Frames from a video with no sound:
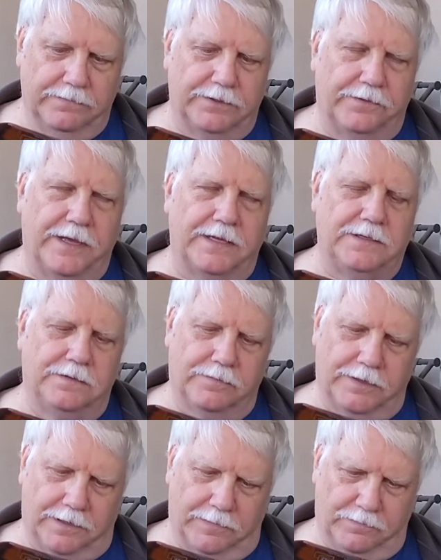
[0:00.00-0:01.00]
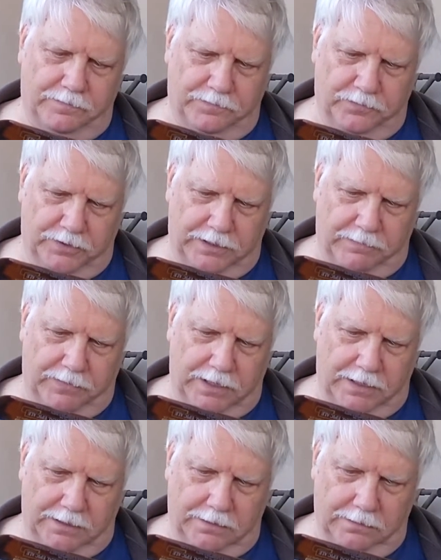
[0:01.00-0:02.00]
So that's what I'm
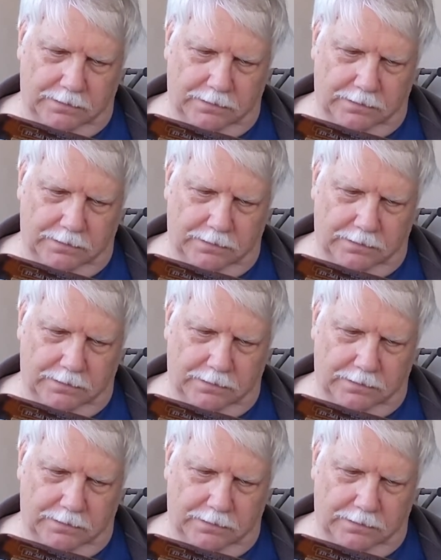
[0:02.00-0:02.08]
getting.